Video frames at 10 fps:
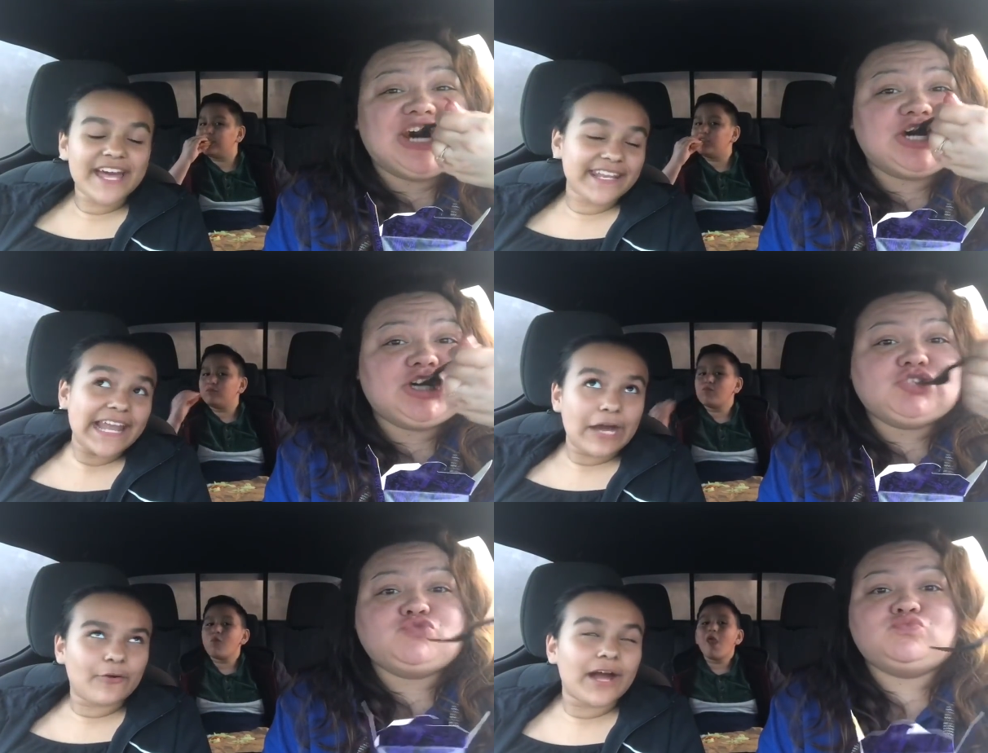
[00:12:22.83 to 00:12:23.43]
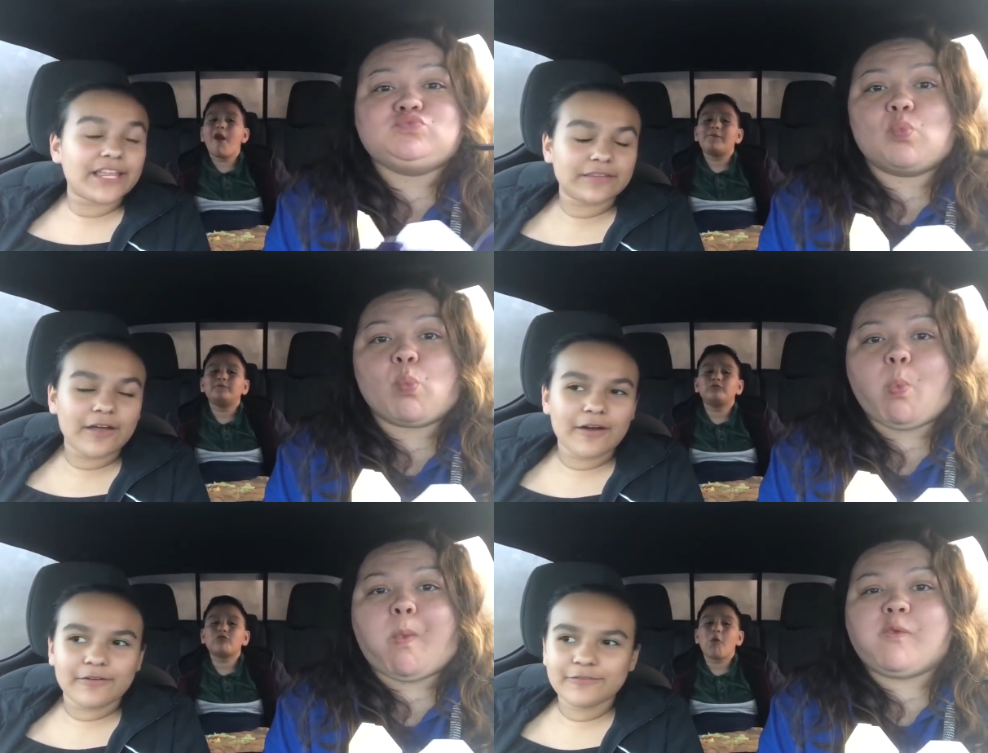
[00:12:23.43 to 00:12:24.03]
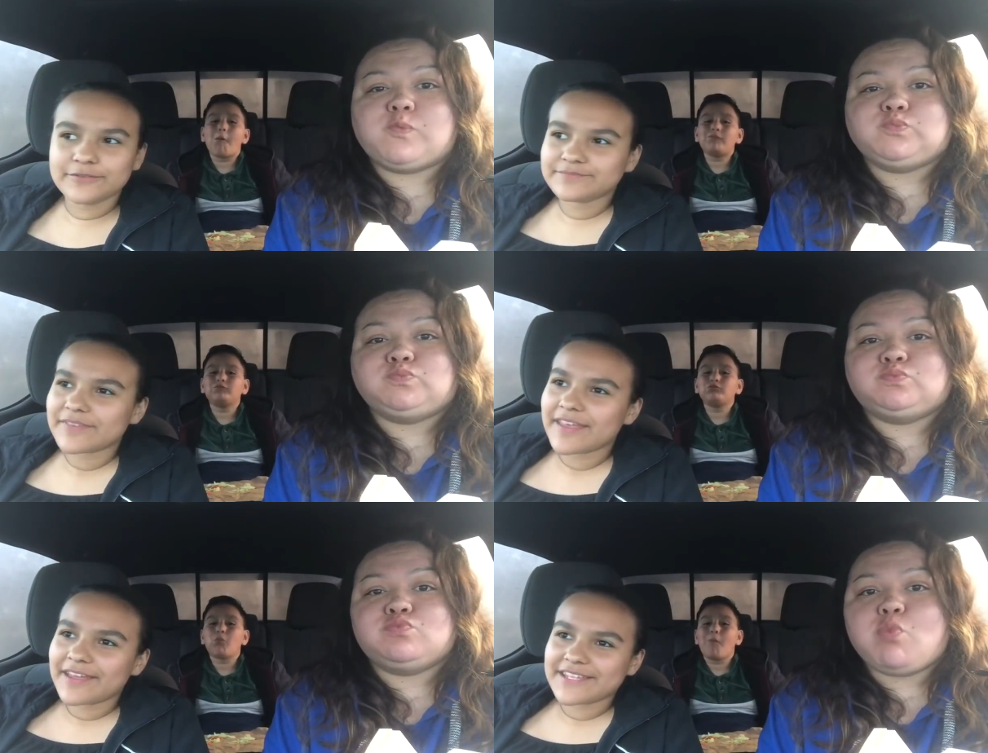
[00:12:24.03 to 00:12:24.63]
Speaker 1: that now I love
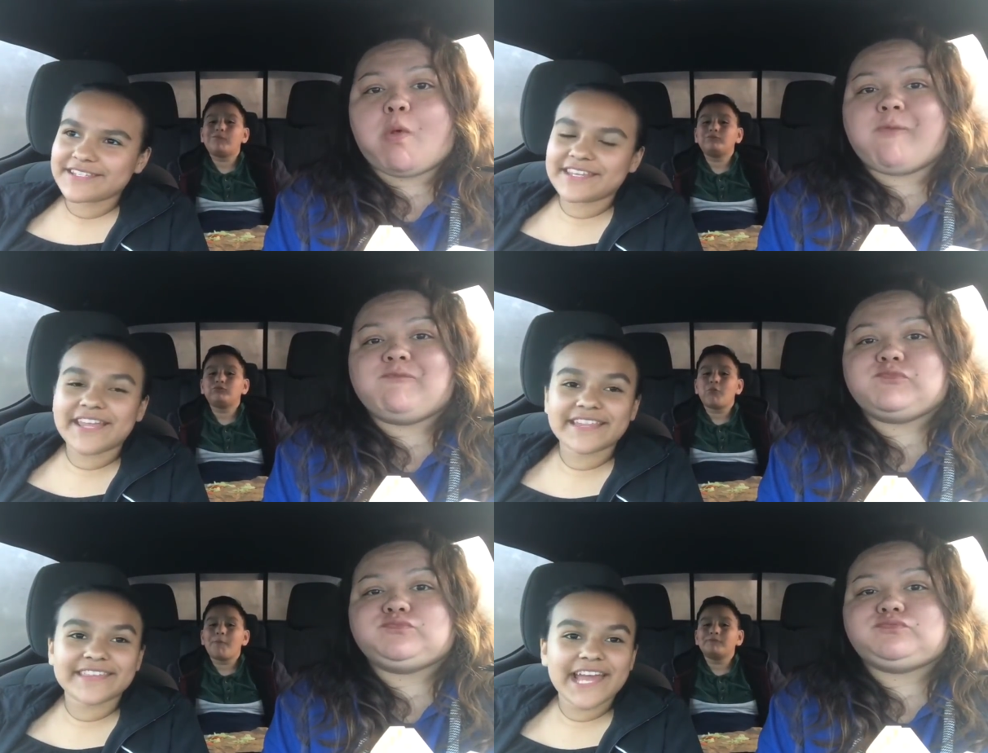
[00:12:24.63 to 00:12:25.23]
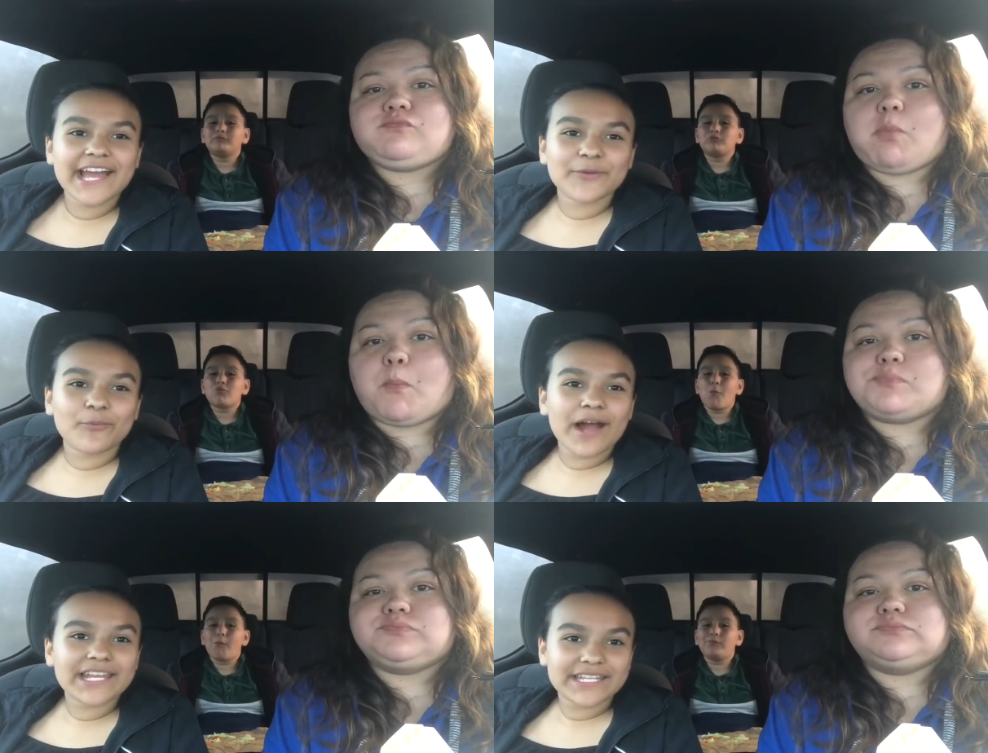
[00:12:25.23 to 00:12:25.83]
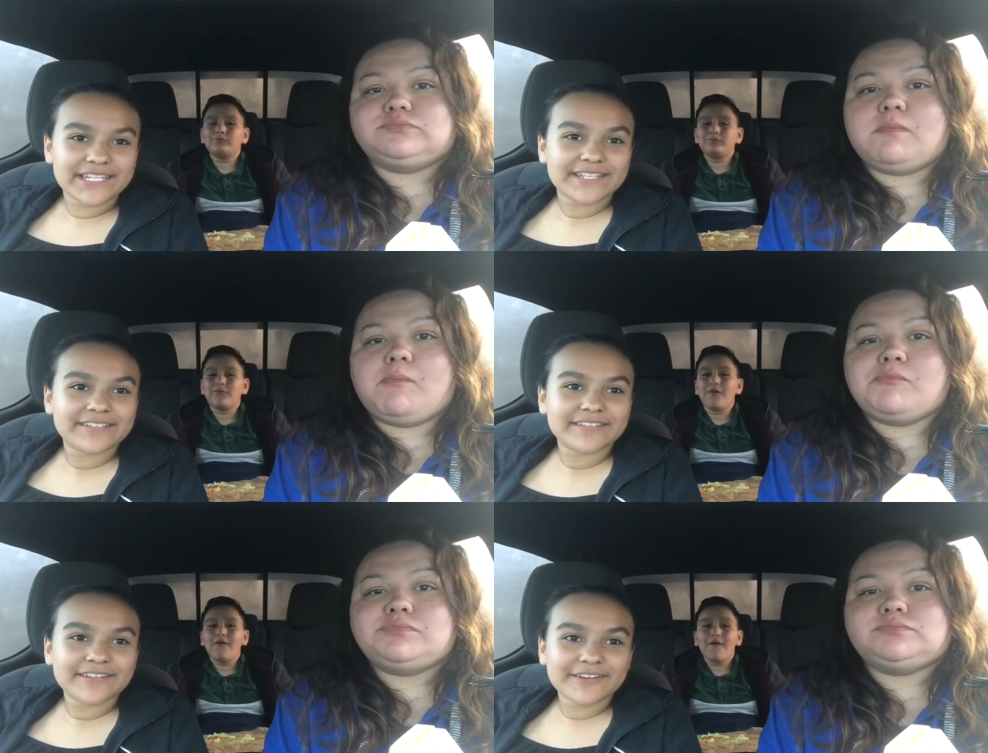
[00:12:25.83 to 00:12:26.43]
said that they had wine in it,
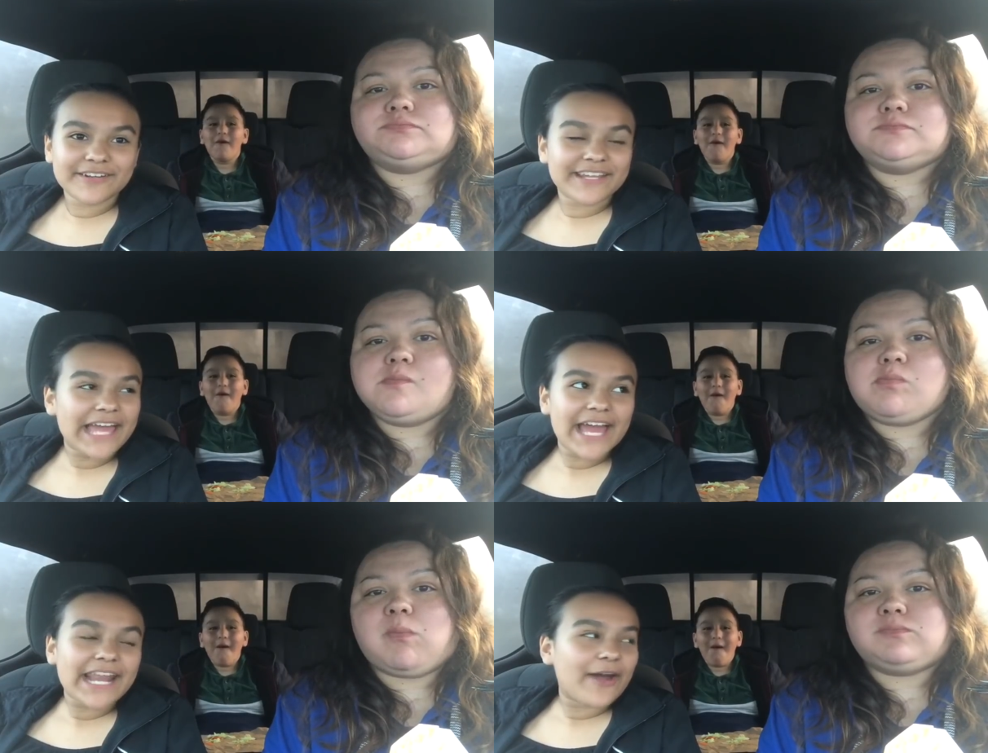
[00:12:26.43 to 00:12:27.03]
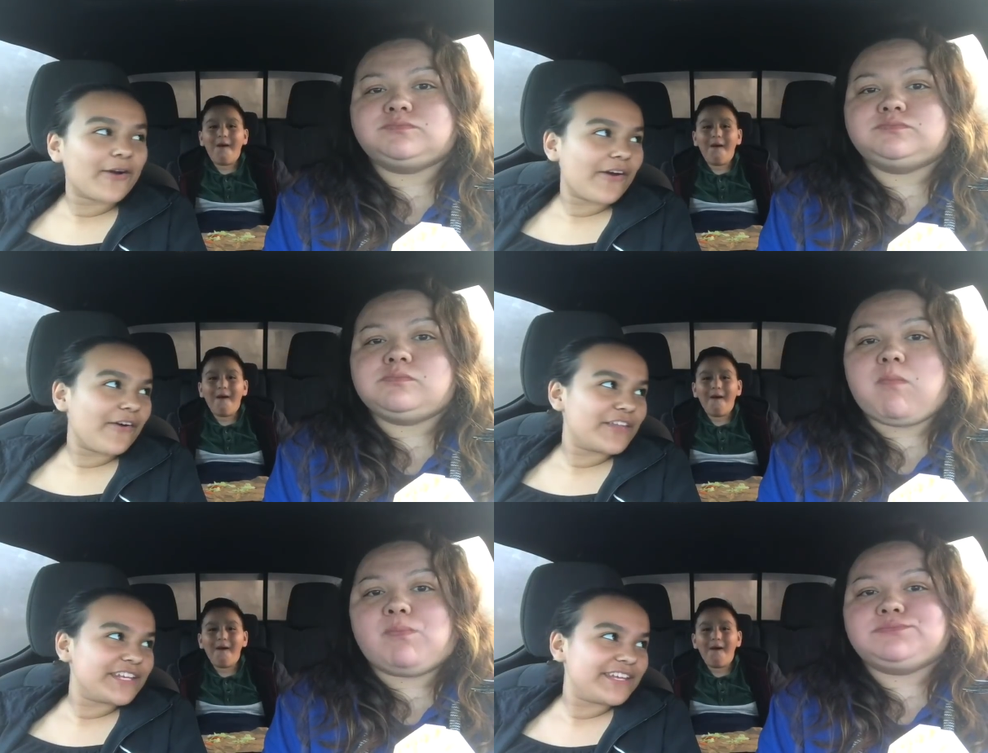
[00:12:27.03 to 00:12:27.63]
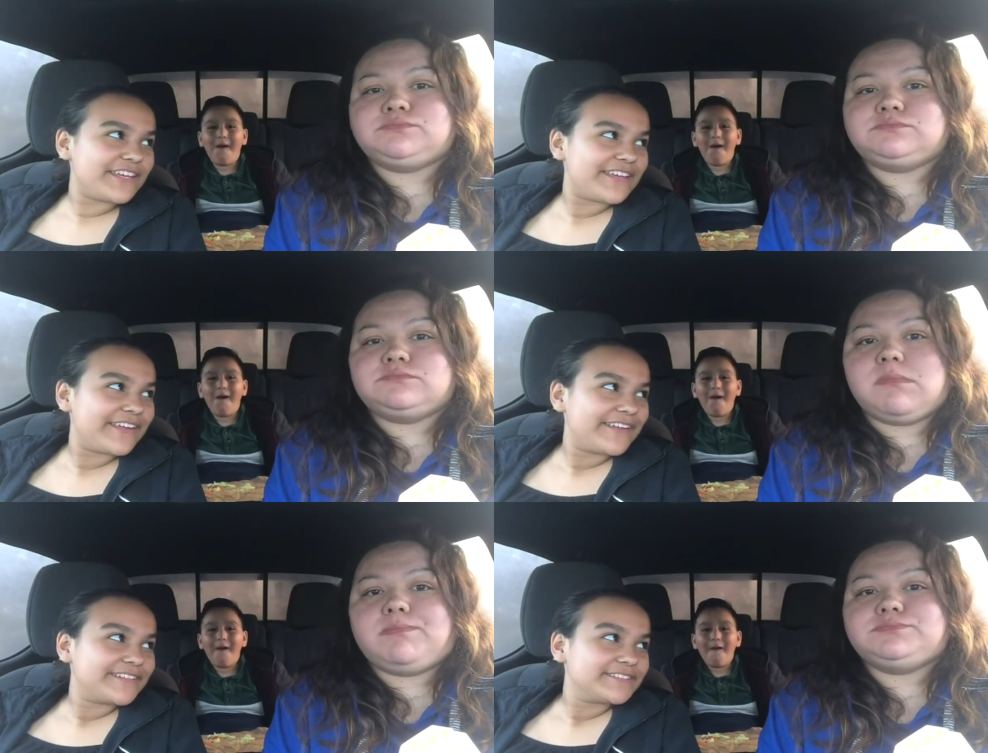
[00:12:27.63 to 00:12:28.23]
or it had alcohol in it.
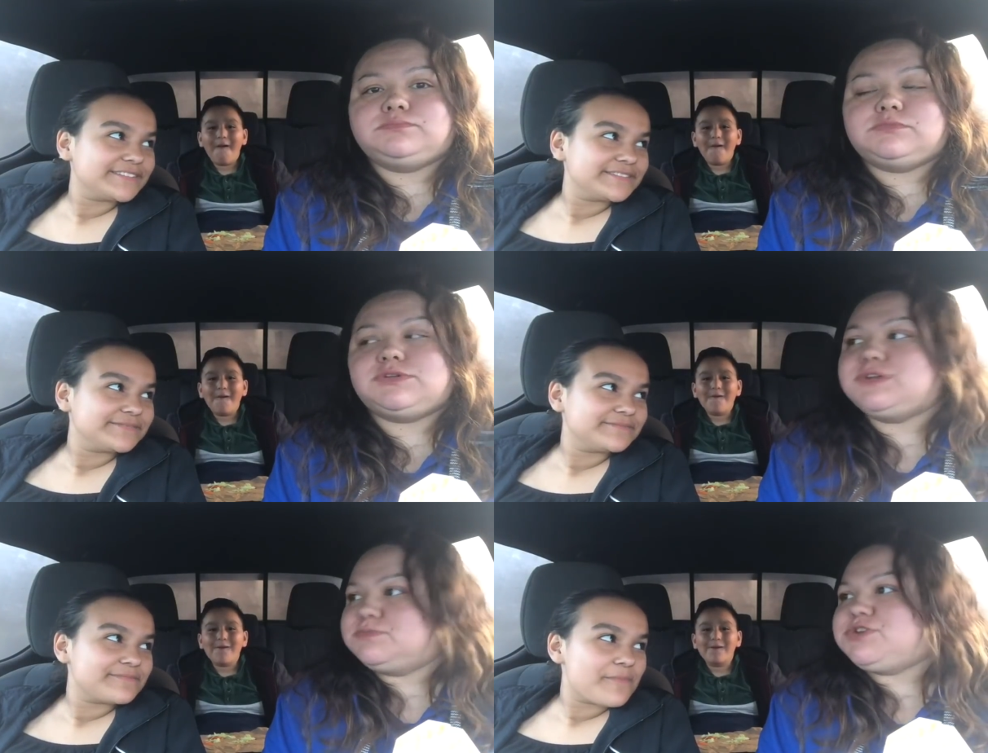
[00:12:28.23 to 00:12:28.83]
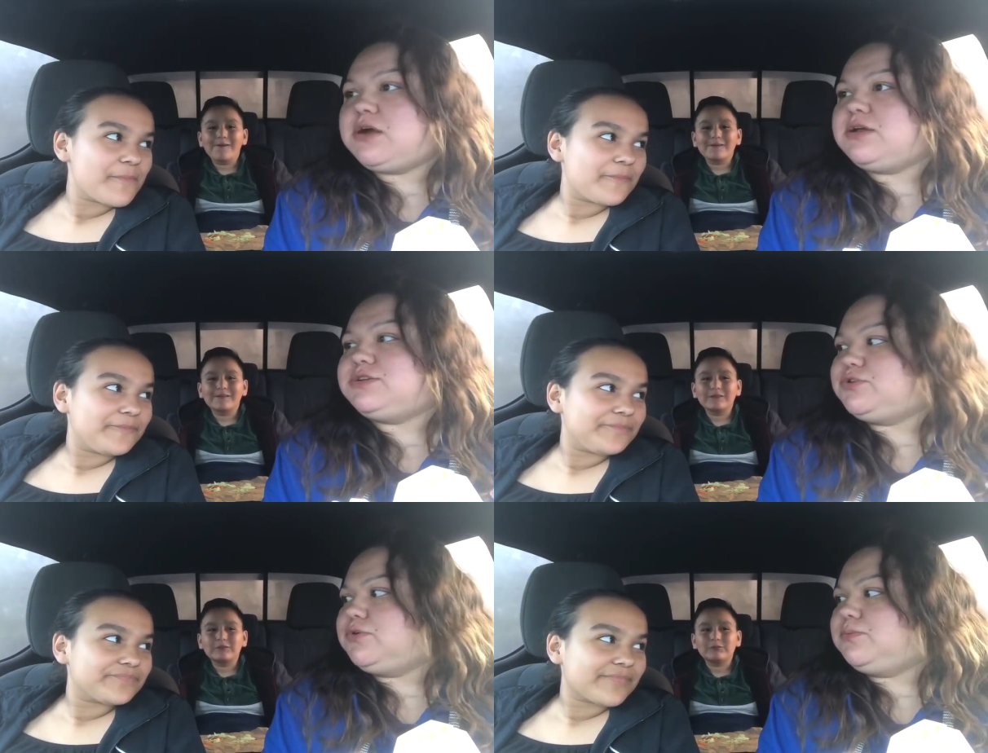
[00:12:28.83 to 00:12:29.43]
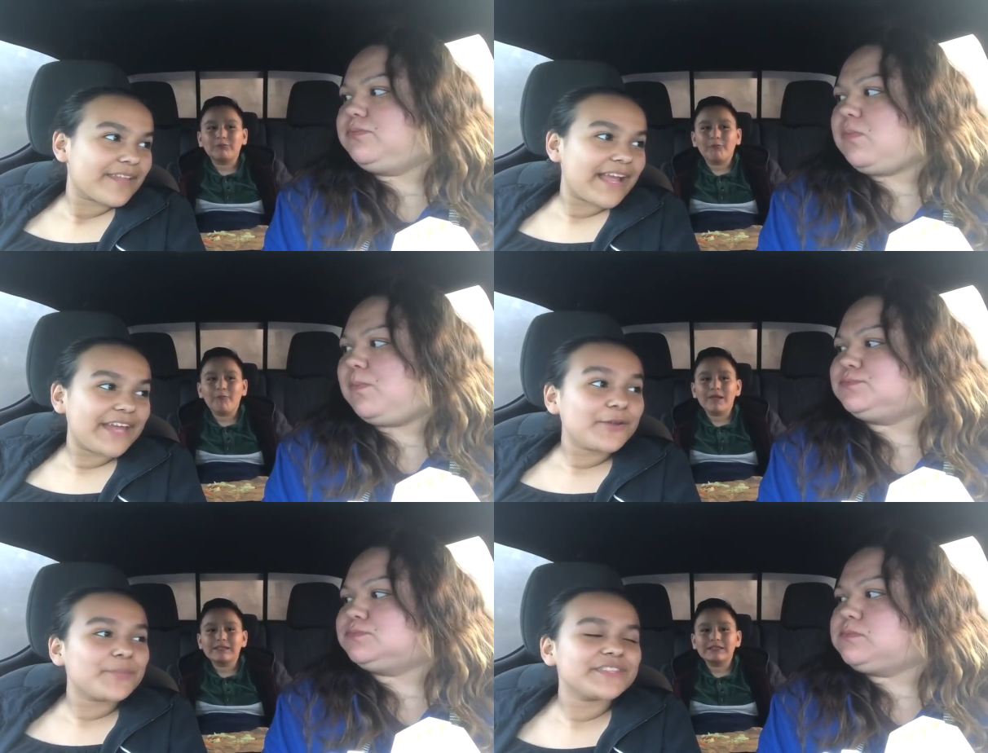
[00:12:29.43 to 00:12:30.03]
Speaker 2: Some chocolate do.
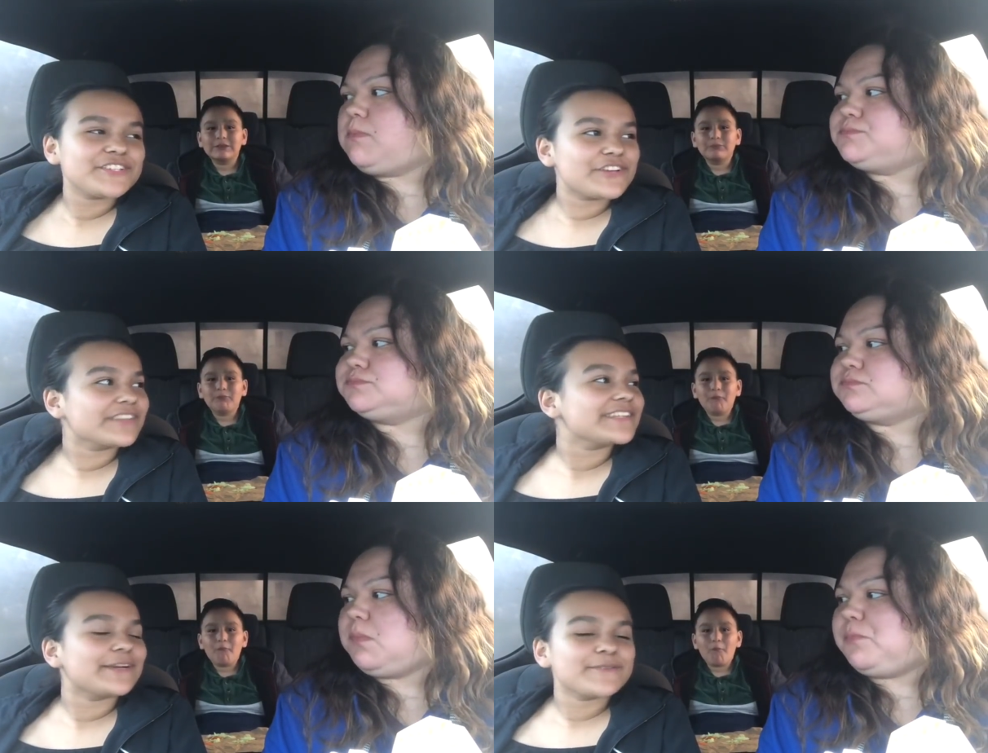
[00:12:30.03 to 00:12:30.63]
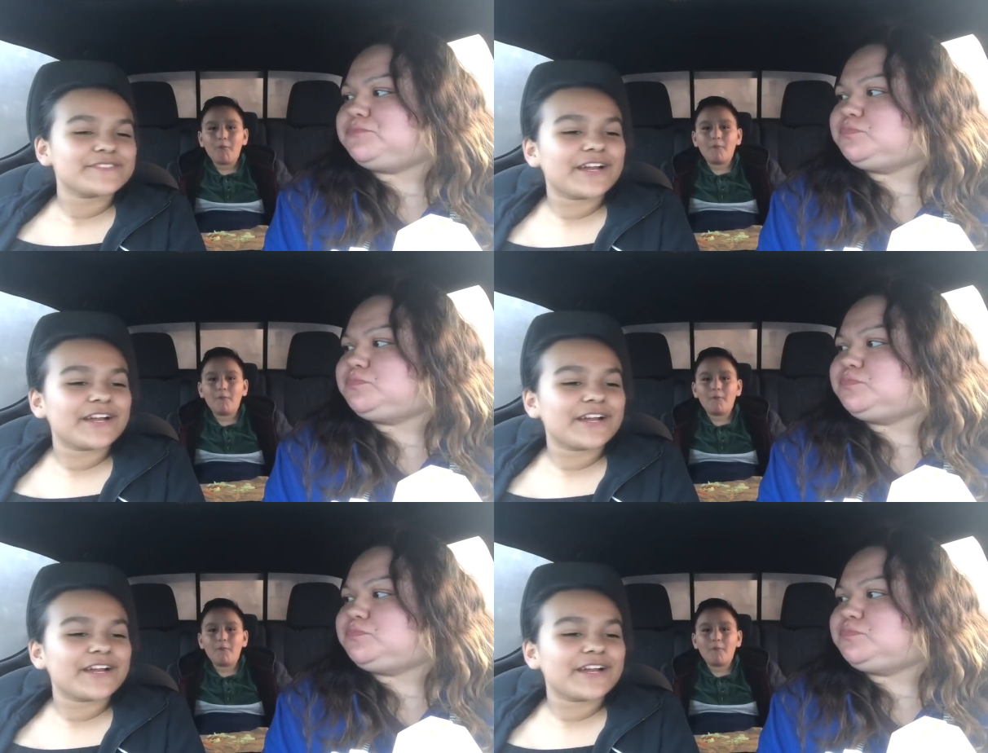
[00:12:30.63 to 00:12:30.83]
I know,
Speaker 1: but the chocolate I was